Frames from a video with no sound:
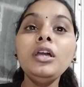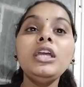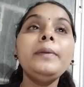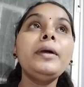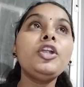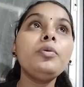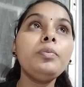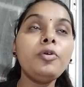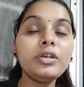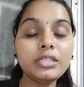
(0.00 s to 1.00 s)

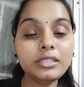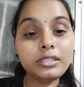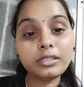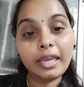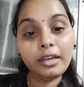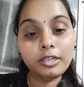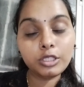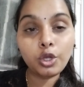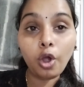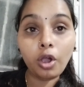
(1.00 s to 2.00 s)
Hematopoiesis can
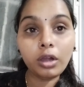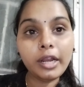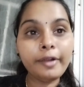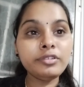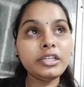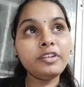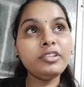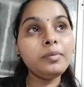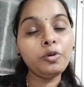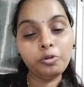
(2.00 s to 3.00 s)
also occur outside of
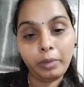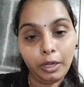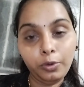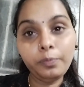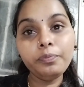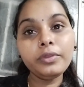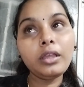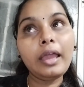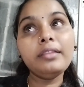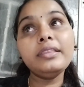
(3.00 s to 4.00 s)
the bone marrow,
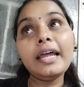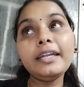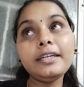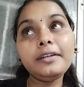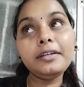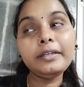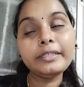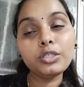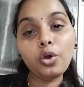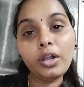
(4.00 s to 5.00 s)
and that
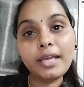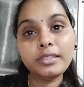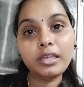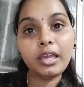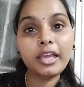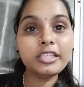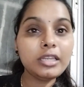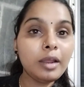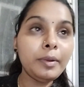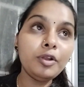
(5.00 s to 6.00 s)
is called as
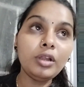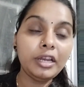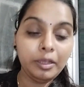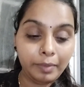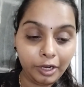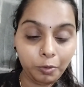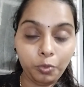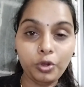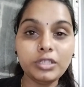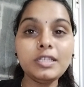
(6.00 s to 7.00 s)
extramedullary
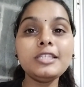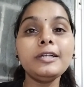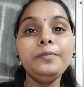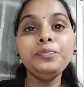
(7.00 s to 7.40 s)
hematopoiesis.